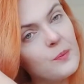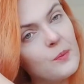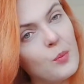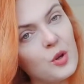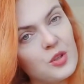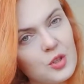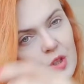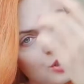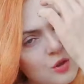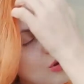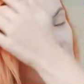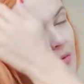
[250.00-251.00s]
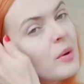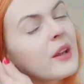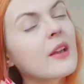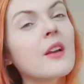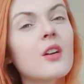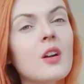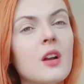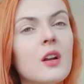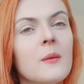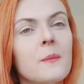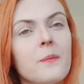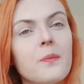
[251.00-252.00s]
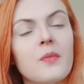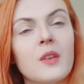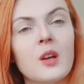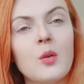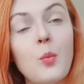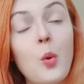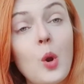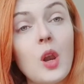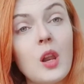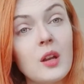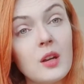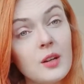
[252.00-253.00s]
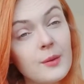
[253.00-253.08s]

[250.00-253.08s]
position of my hair pulling